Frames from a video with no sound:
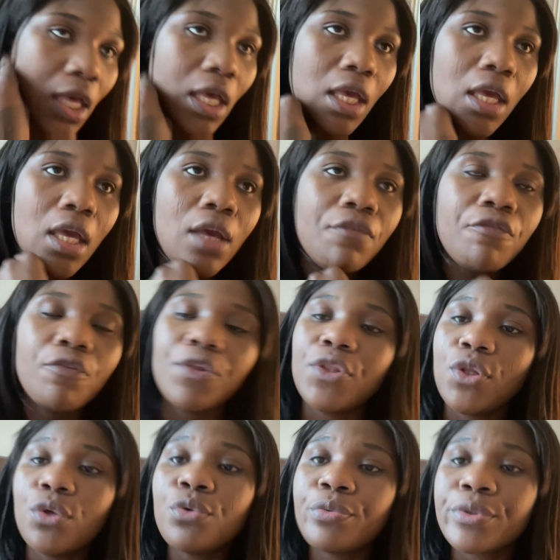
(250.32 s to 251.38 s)
that we cannot
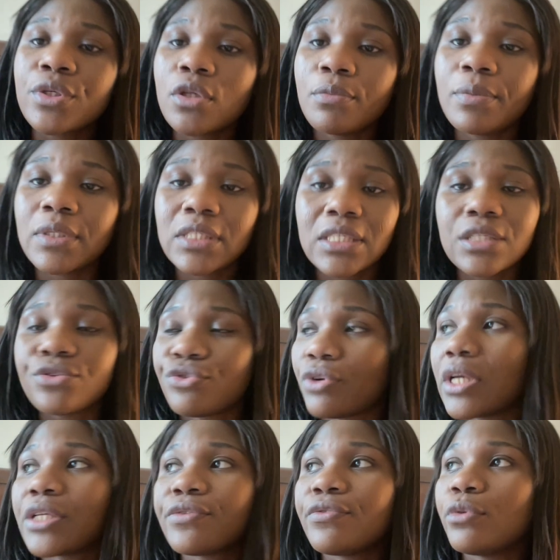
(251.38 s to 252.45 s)
stay in the room, that's
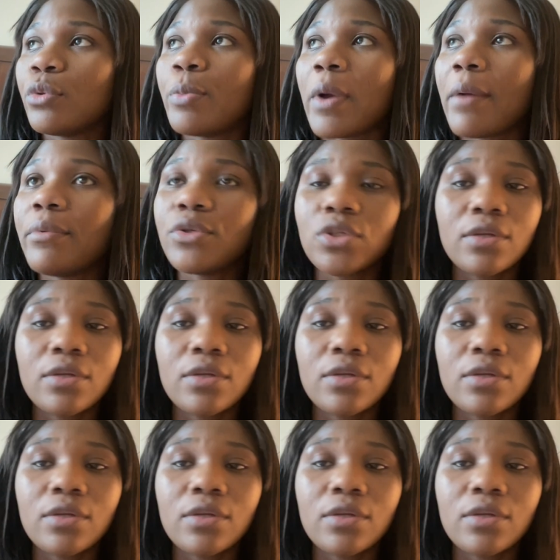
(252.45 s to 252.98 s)
not where we booked,